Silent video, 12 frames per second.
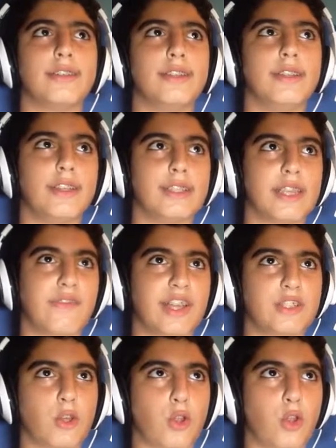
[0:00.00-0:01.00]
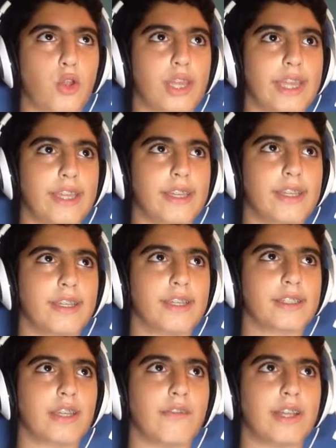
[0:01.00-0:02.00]
Sevastolink.
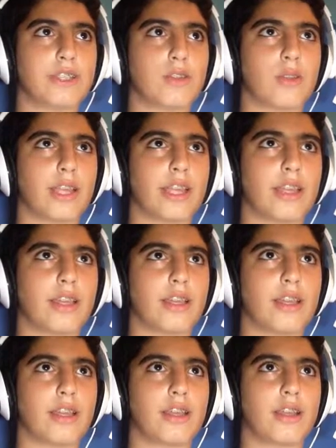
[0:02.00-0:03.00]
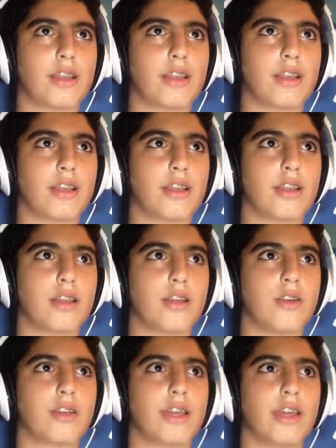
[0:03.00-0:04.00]
Sevastolink.
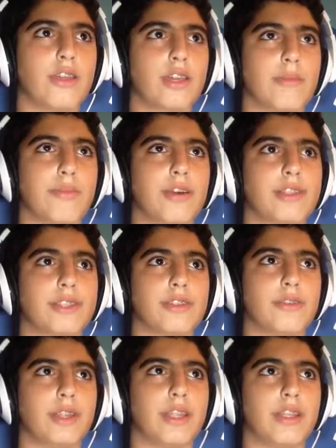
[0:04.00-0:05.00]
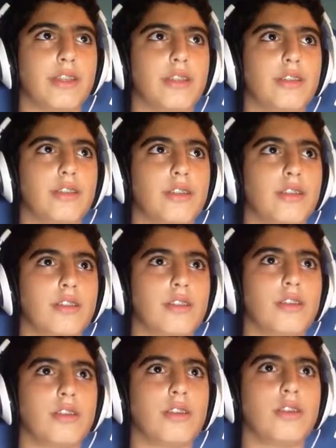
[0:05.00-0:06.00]
Okay, you can pause and read. You
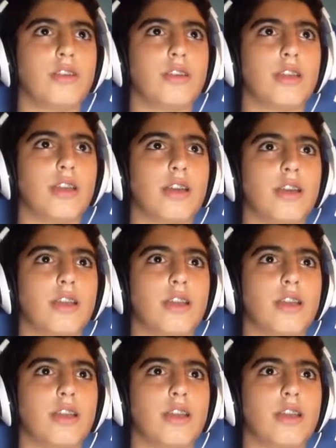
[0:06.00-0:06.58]
know, yeah, yeah,